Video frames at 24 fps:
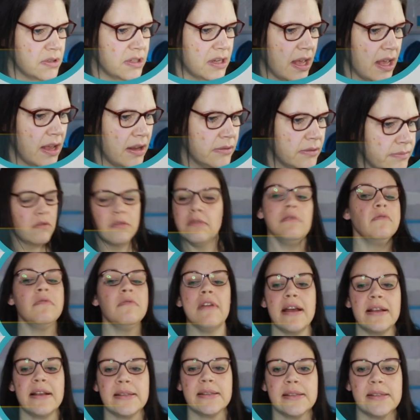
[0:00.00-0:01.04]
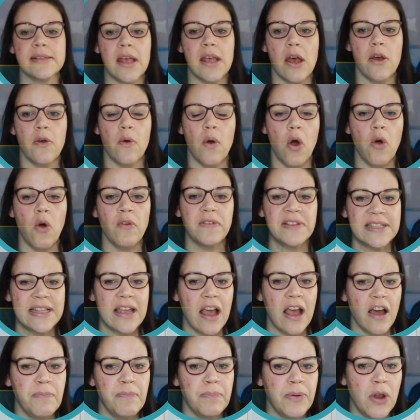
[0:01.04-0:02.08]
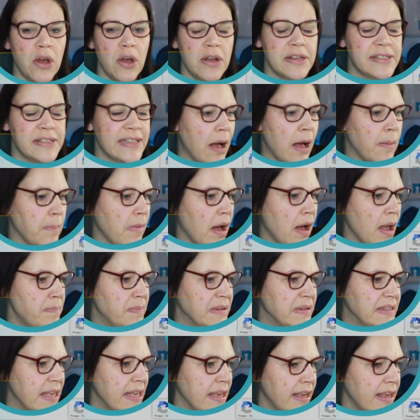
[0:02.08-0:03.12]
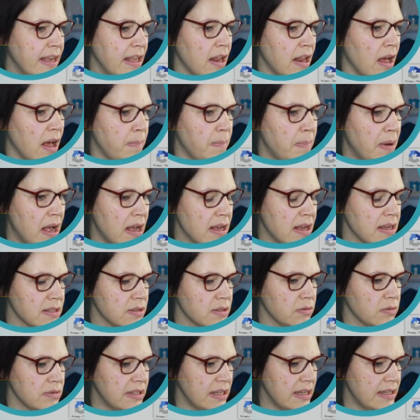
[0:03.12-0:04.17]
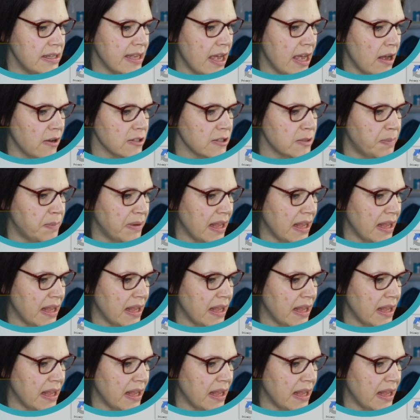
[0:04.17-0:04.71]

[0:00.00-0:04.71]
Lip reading: today. Right, so obviously I've blurred out my particular personal details,